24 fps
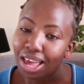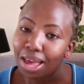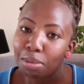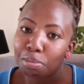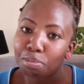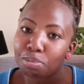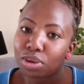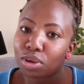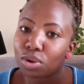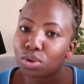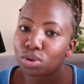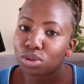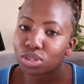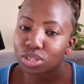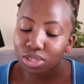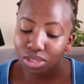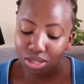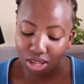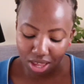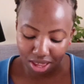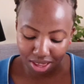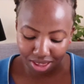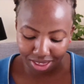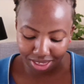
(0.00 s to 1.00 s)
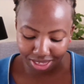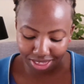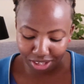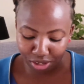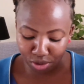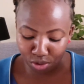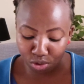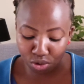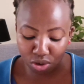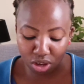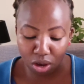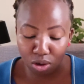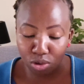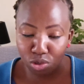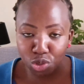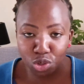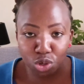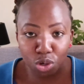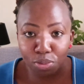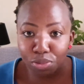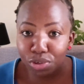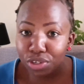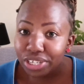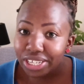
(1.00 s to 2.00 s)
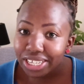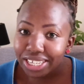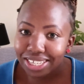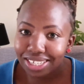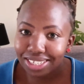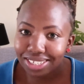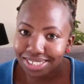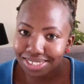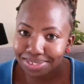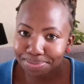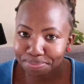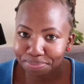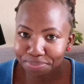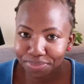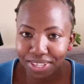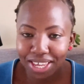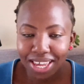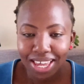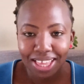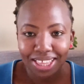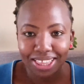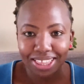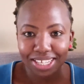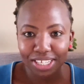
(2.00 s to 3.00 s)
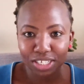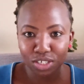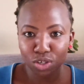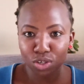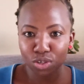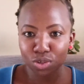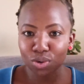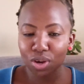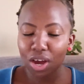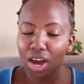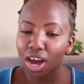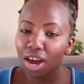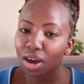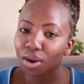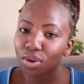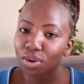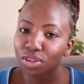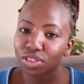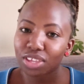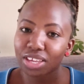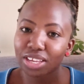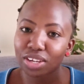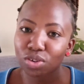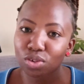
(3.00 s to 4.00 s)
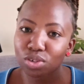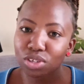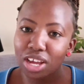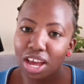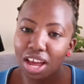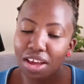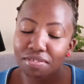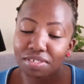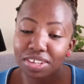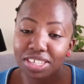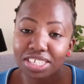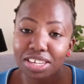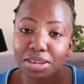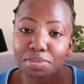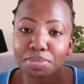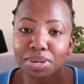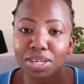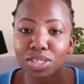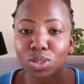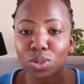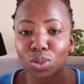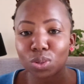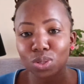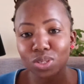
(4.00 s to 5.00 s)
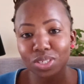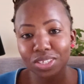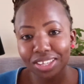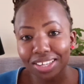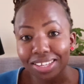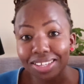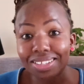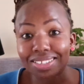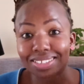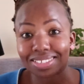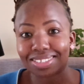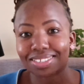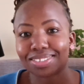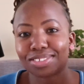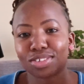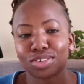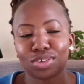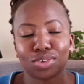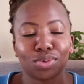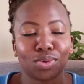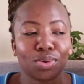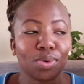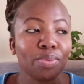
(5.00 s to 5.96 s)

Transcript: because they don't know how to communicate. They don't have interpersonal skills, they